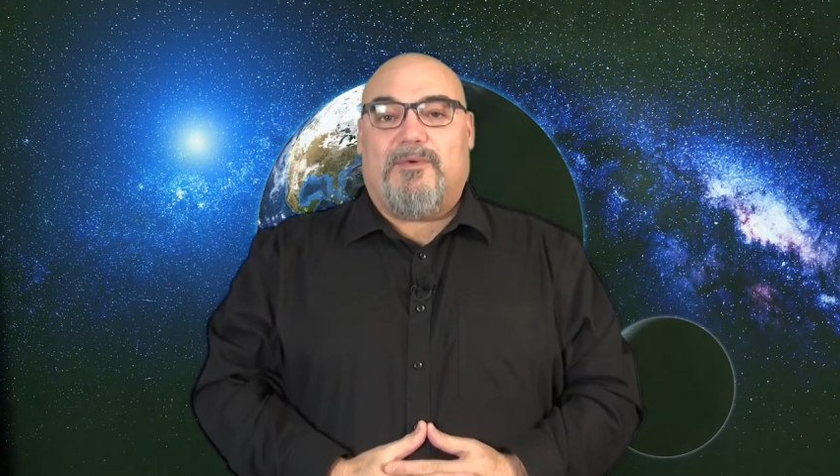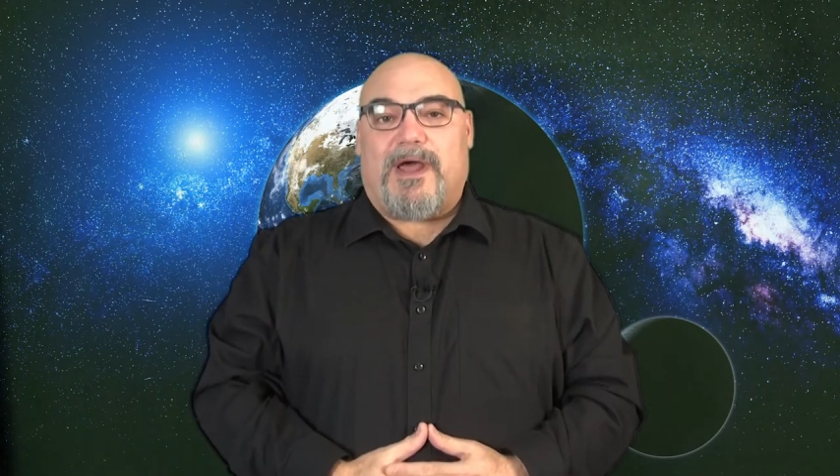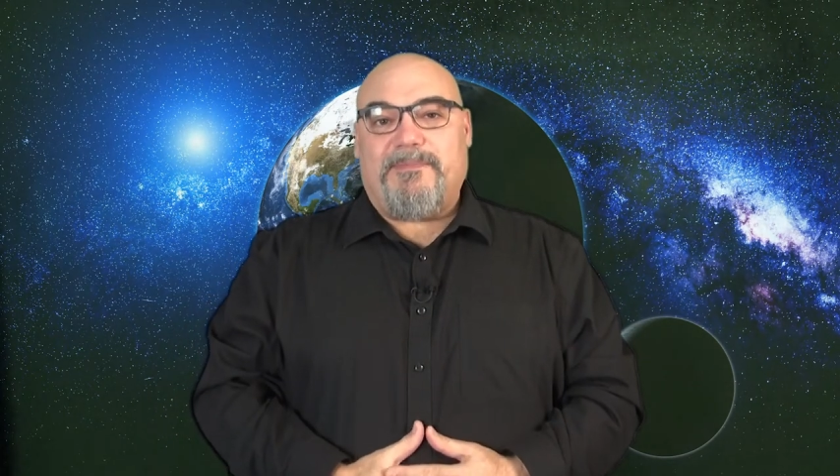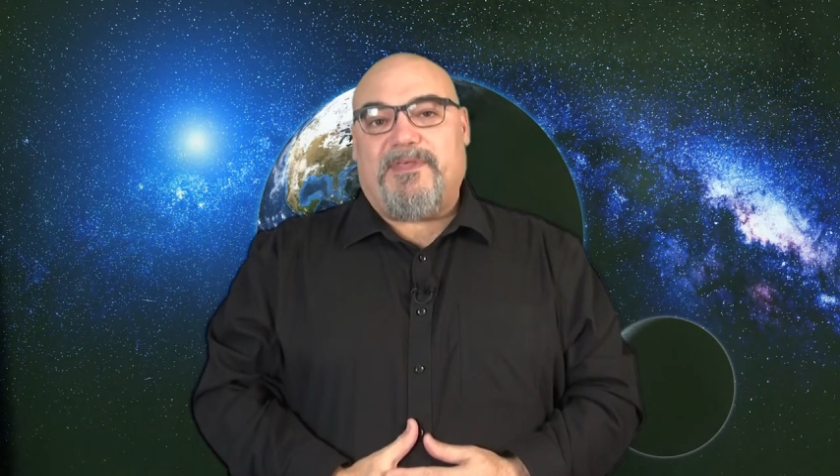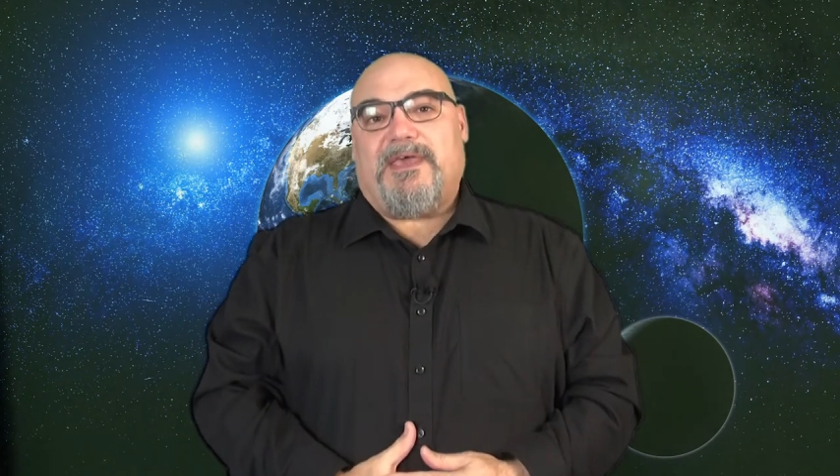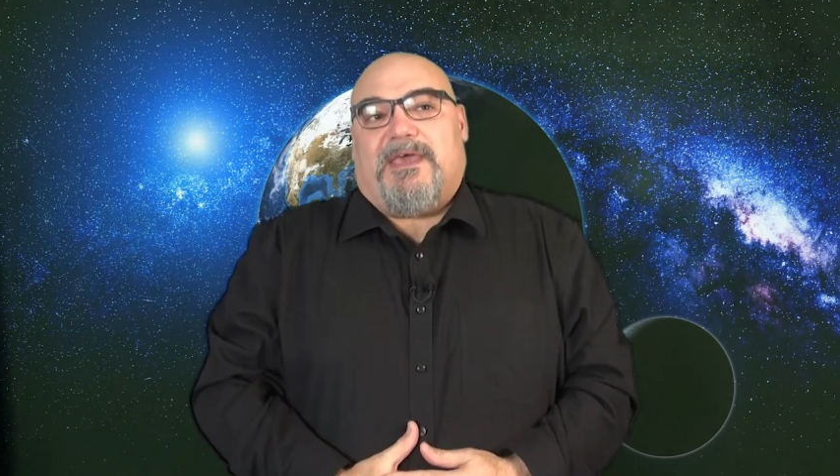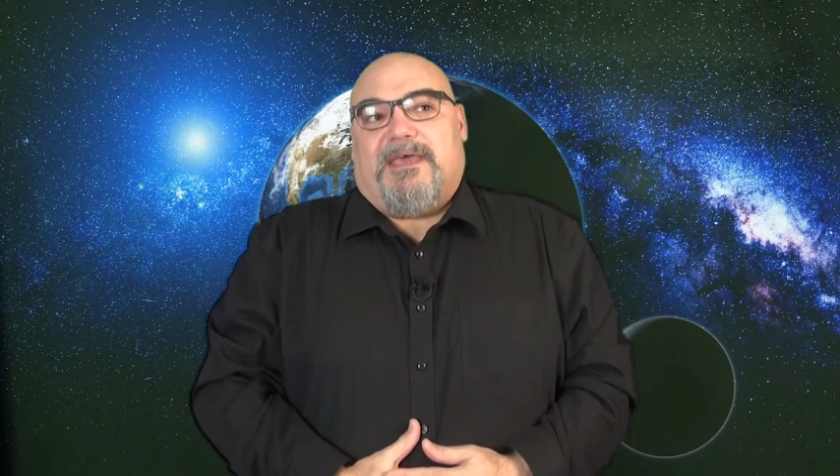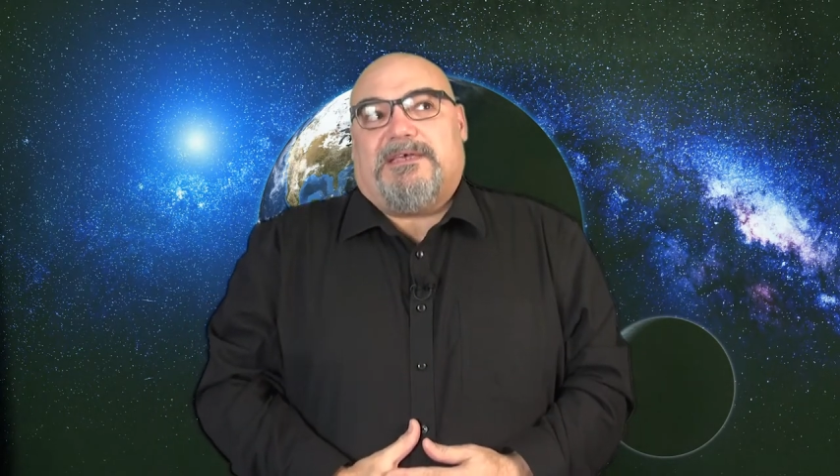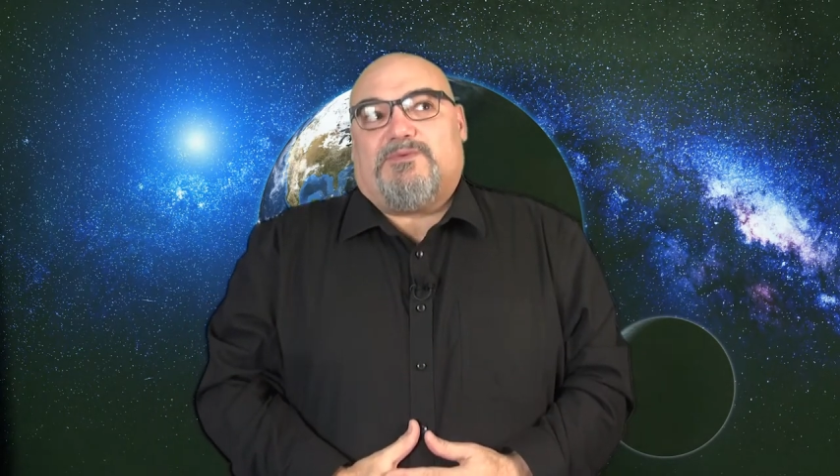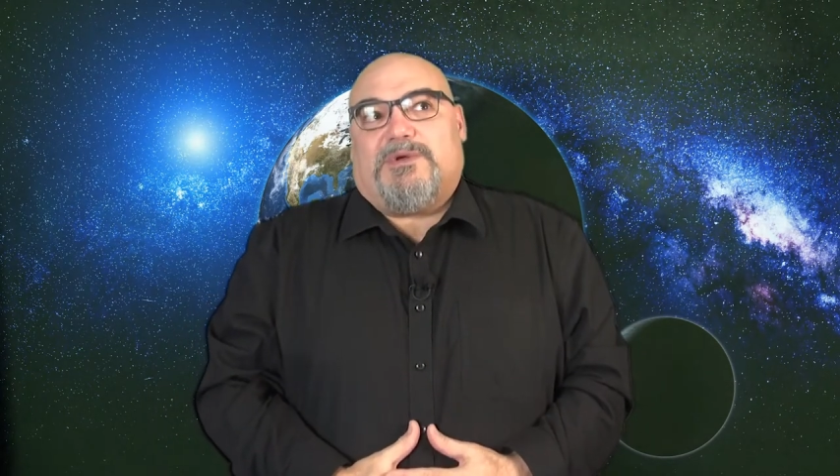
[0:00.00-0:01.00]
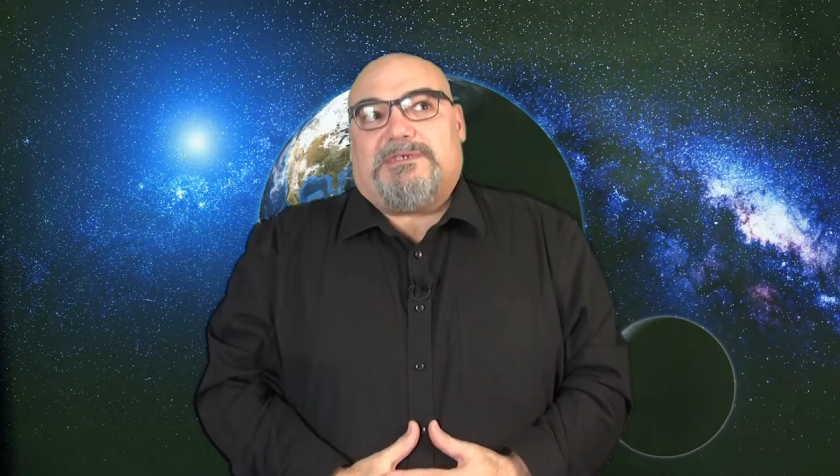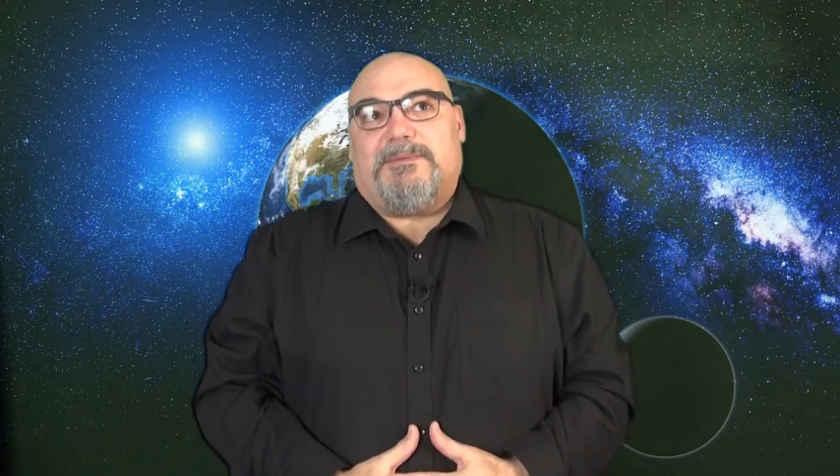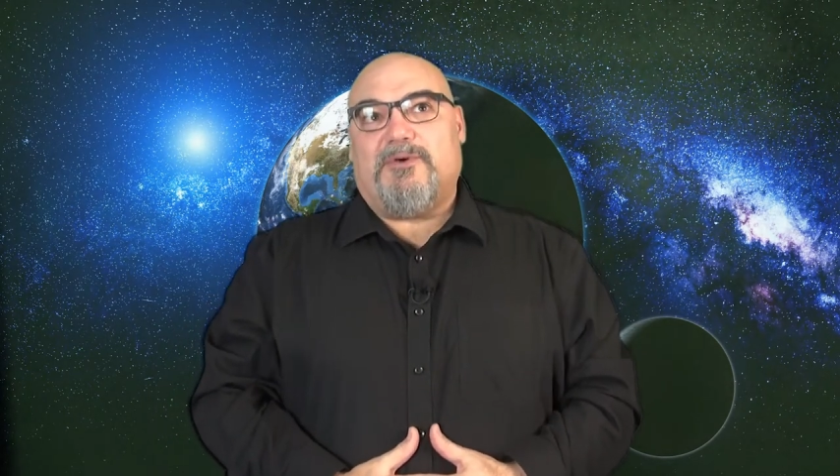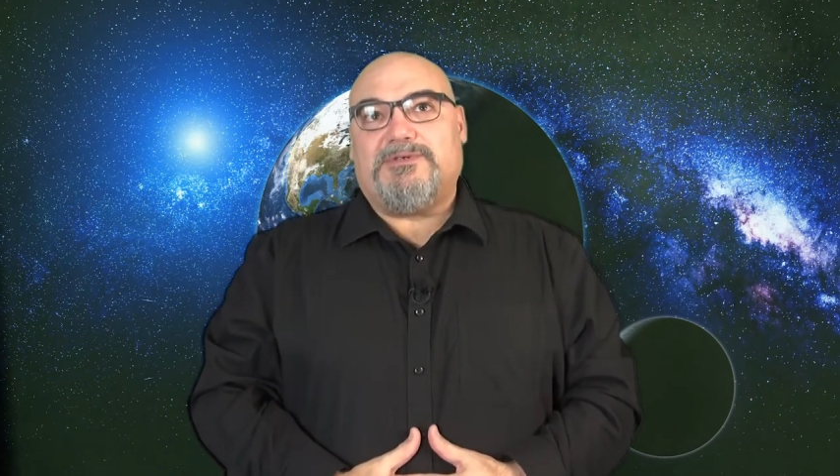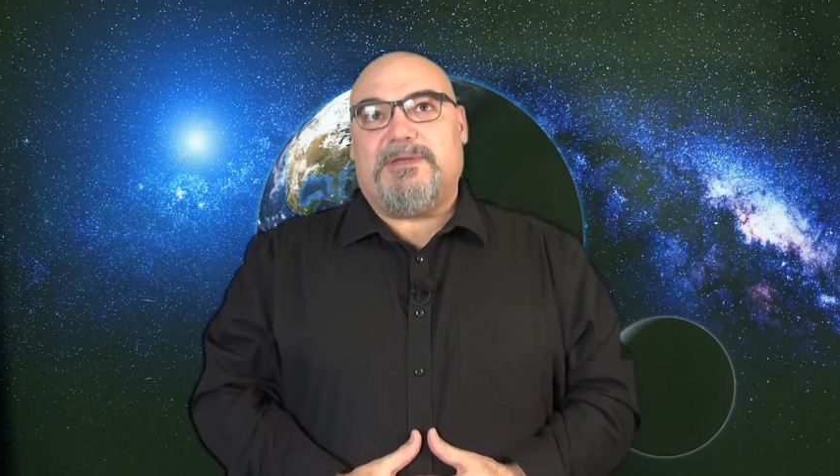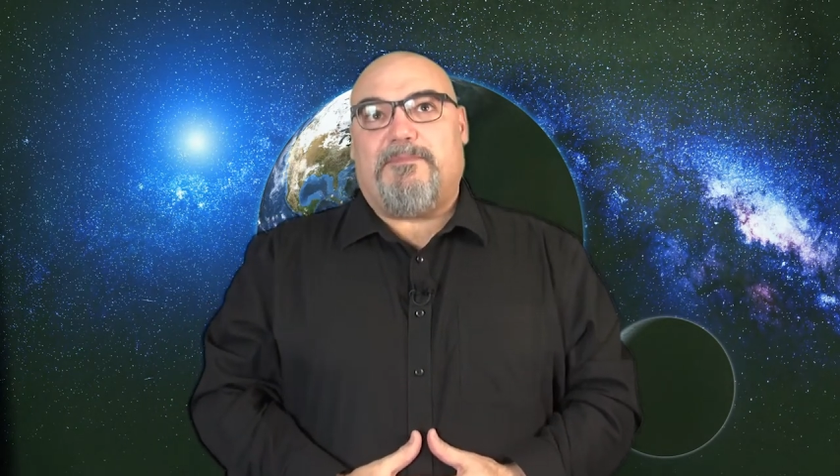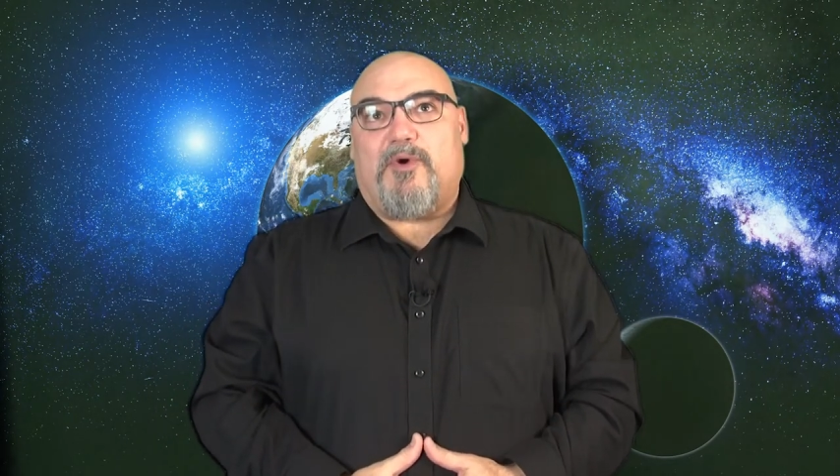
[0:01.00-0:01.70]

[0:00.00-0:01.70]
what I'm thinking is what's the most